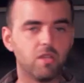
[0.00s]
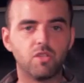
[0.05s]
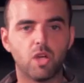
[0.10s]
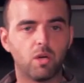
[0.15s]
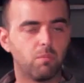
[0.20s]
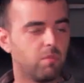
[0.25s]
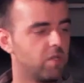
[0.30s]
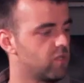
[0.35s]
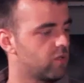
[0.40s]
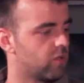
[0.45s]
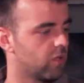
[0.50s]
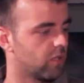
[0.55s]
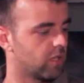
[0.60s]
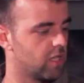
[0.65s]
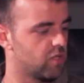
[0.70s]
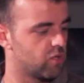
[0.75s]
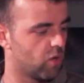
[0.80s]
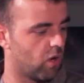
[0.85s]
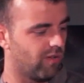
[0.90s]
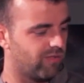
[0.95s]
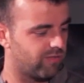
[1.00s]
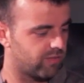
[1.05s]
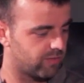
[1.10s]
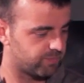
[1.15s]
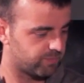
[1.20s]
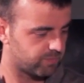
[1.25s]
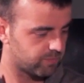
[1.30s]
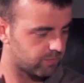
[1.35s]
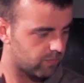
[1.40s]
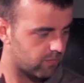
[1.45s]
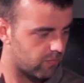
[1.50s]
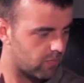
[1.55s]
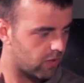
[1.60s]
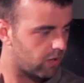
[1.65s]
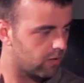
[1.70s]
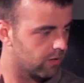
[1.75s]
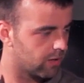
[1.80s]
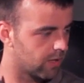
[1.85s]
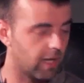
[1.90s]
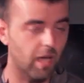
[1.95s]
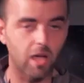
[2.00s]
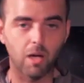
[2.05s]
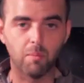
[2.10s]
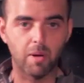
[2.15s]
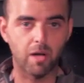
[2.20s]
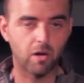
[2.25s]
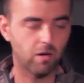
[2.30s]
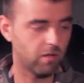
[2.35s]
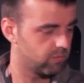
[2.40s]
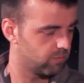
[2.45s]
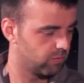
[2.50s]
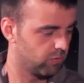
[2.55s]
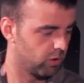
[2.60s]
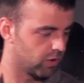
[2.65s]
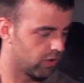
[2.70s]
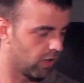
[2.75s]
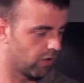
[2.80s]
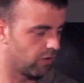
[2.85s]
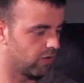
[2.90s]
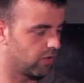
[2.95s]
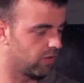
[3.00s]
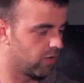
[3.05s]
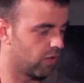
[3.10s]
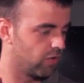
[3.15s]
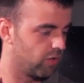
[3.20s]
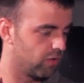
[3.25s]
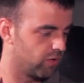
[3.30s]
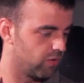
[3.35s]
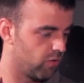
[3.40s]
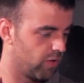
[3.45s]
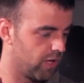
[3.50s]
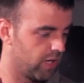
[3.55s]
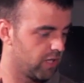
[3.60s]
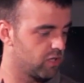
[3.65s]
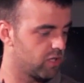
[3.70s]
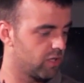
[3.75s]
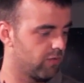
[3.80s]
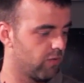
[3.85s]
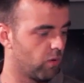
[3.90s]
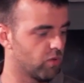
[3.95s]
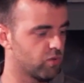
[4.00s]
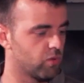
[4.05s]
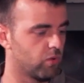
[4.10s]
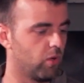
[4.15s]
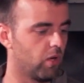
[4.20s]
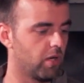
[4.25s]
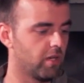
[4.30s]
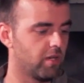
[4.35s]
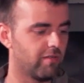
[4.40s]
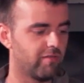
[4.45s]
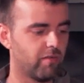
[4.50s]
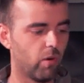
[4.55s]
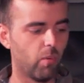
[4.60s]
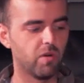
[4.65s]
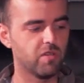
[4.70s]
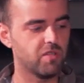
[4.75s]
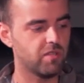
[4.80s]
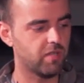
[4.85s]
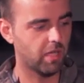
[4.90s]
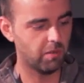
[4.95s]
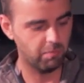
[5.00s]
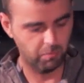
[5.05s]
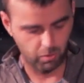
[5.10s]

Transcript: the Germans took these off to get a better look down into the range. You've also got your forward sling